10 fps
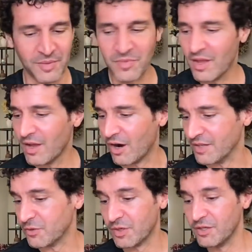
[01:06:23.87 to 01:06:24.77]
All right,
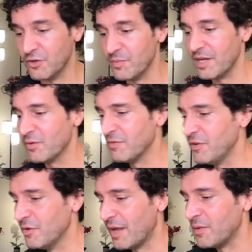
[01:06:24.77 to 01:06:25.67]
so we're going to do a mini
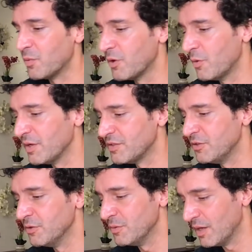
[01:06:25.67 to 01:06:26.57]
review, and then we're going
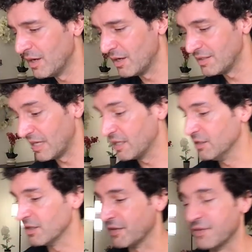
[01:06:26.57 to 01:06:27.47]
to take a
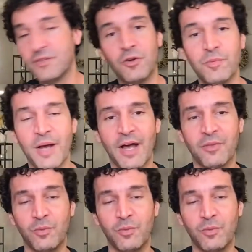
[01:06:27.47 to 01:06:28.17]
look at the soul path.